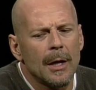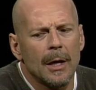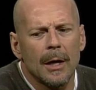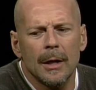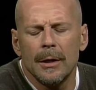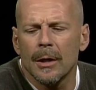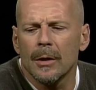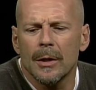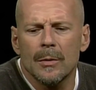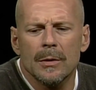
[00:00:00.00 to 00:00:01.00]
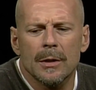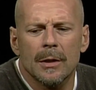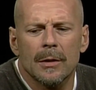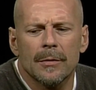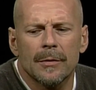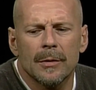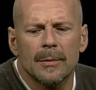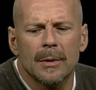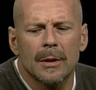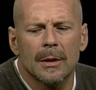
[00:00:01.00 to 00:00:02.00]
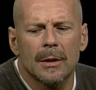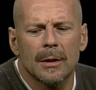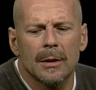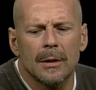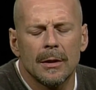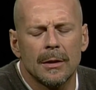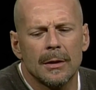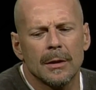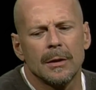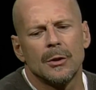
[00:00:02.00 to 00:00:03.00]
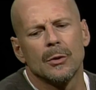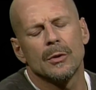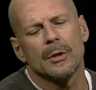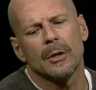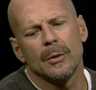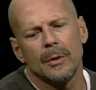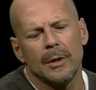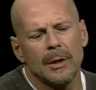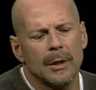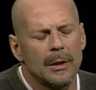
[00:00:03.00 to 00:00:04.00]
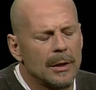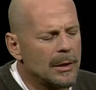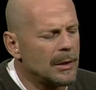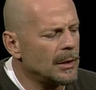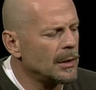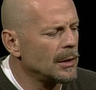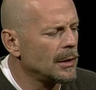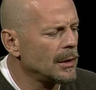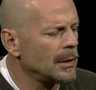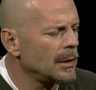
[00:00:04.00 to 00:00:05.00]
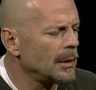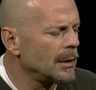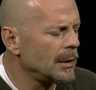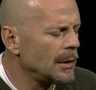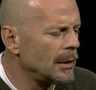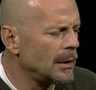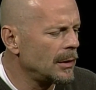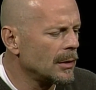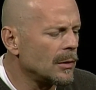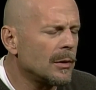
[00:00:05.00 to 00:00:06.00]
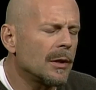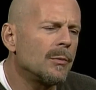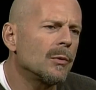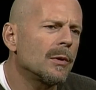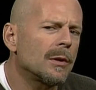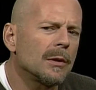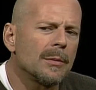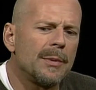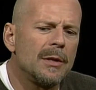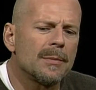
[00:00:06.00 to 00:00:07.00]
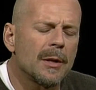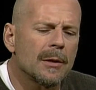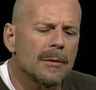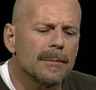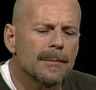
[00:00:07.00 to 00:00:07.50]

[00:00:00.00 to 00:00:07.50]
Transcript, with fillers: Uh, no, he was in another film uh, at uh, George Clooney and uh, uh, Nicole Kidman in called The Peacemaker.